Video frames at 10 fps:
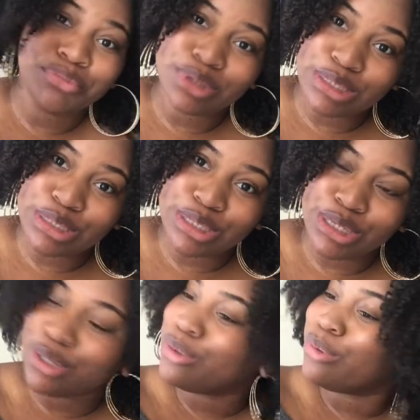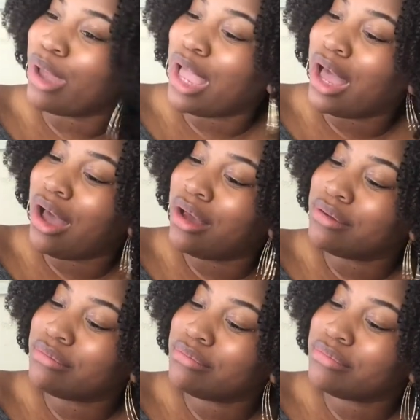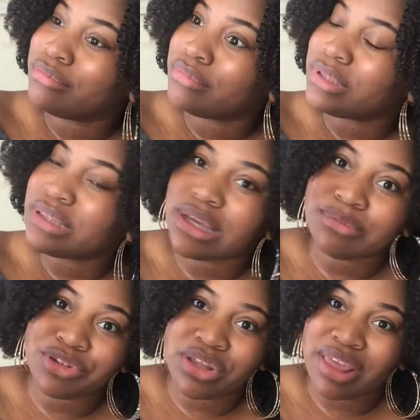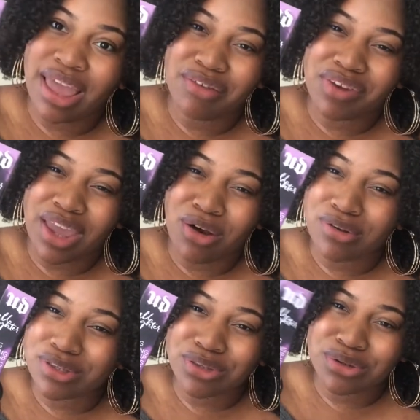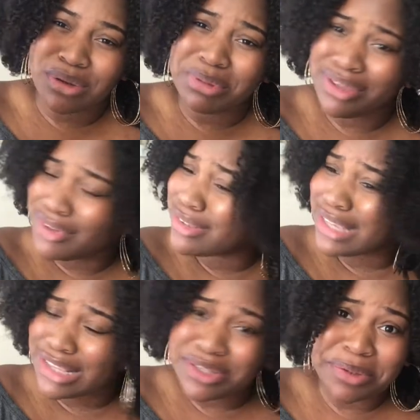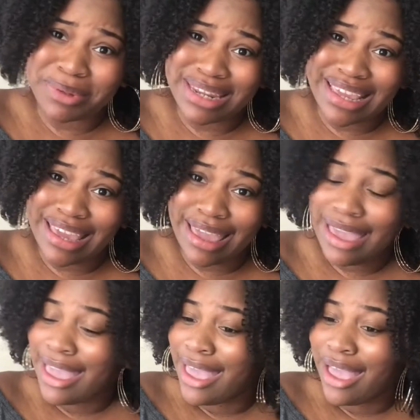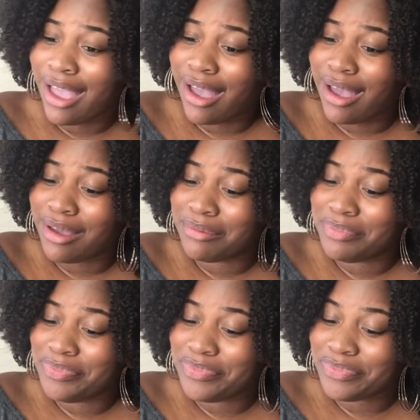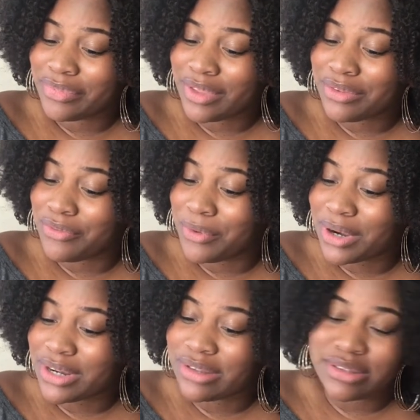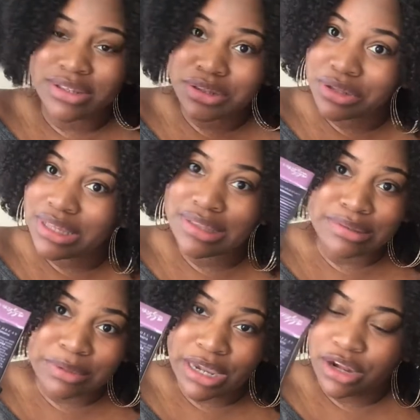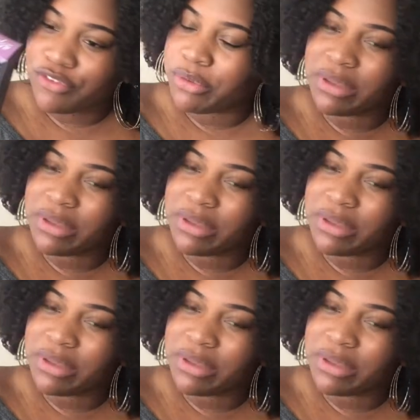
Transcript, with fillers: This is cute. Um, I'm sure they have it at Ulta too. I believe Ulta has Urban Decay. Um, it's Sephora does clearly. That's where I got it from.